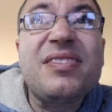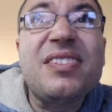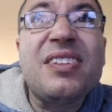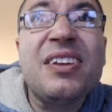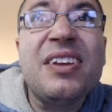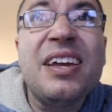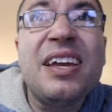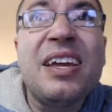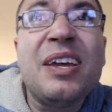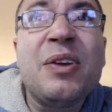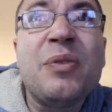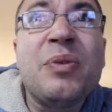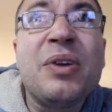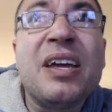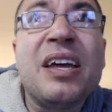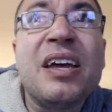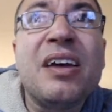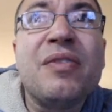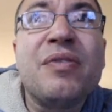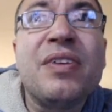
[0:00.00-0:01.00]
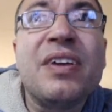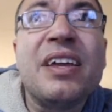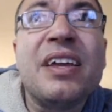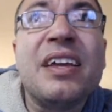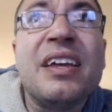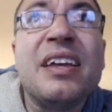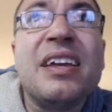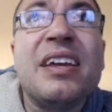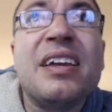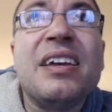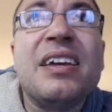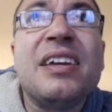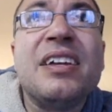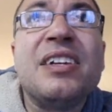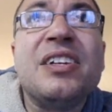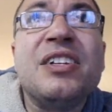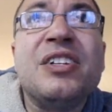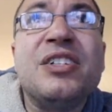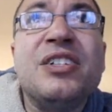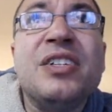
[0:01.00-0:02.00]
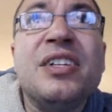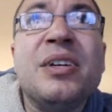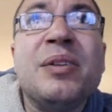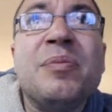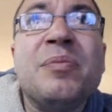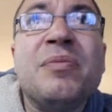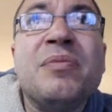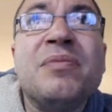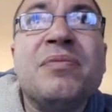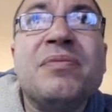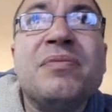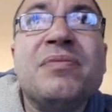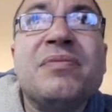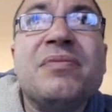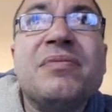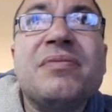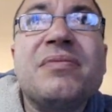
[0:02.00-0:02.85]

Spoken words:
Hey, we have a Gym...